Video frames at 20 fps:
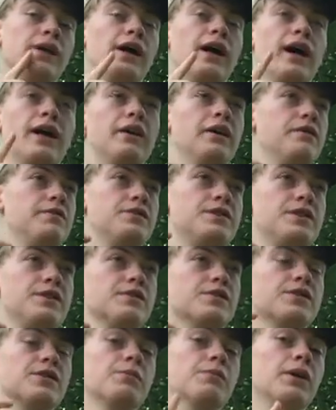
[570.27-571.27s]
And I've seen
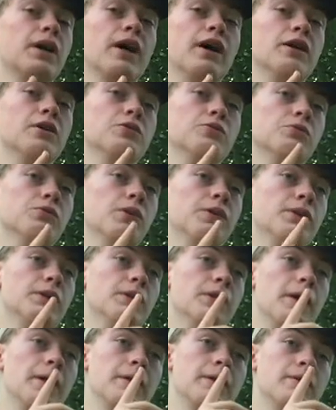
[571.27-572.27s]
some guys run it
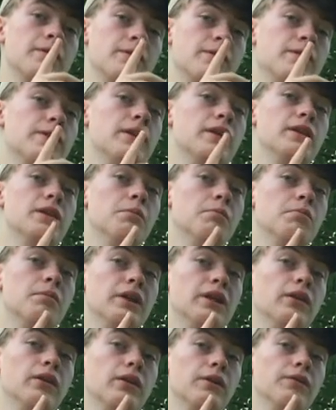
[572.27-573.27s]
like in the
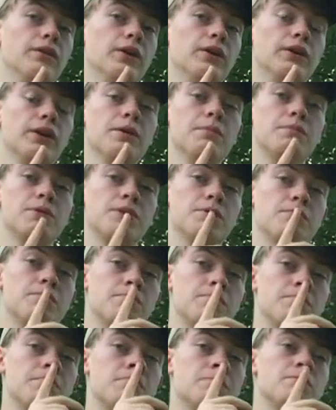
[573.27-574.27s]
middle of their lips.
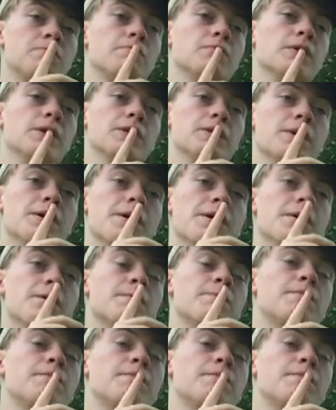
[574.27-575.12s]
Like there.